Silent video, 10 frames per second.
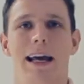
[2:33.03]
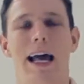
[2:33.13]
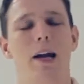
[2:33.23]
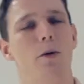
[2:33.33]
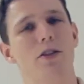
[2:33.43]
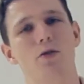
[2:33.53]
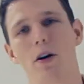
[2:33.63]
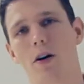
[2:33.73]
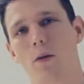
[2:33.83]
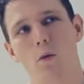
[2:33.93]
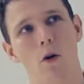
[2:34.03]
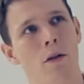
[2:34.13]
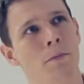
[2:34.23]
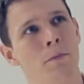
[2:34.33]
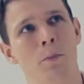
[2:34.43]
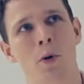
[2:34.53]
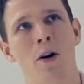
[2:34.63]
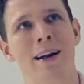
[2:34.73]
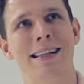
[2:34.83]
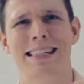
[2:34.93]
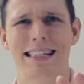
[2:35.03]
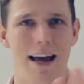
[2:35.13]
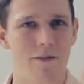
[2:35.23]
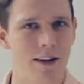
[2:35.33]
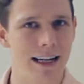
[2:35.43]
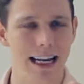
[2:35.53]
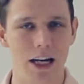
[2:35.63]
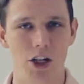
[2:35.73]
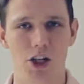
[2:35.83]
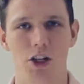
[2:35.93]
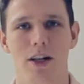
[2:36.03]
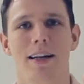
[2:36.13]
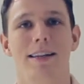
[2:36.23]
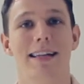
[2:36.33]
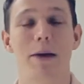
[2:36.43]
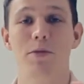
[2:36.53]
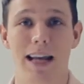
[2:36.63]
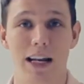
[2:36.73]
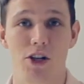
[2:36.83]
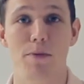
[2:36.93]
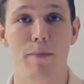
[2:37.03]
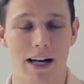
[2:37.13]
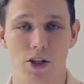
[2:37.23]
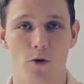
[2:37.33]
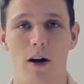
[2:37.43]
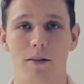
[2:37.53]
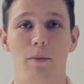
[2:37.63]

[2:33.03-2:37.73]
and I went to a 1.7-ish times kg max squat,